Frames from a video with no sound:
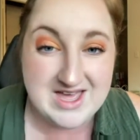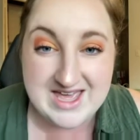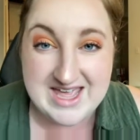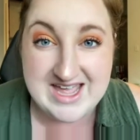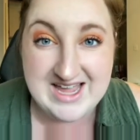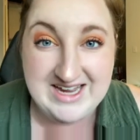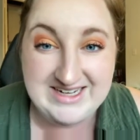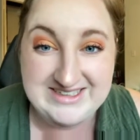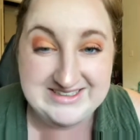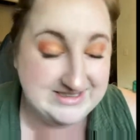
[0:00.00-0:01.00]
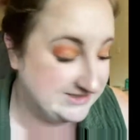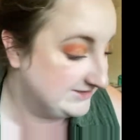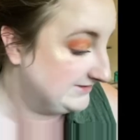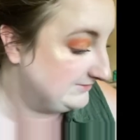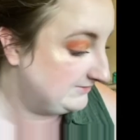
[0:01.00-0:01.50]
and
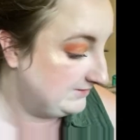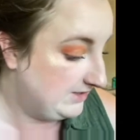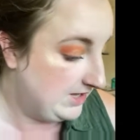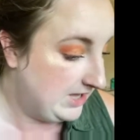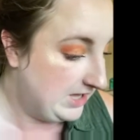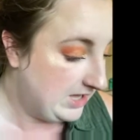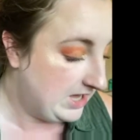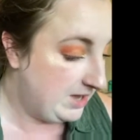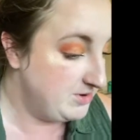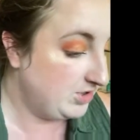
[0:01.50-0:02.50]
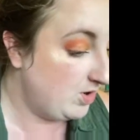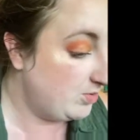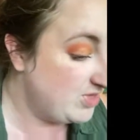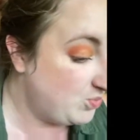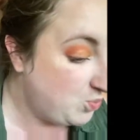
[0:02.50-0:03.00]
I'm gonna go in with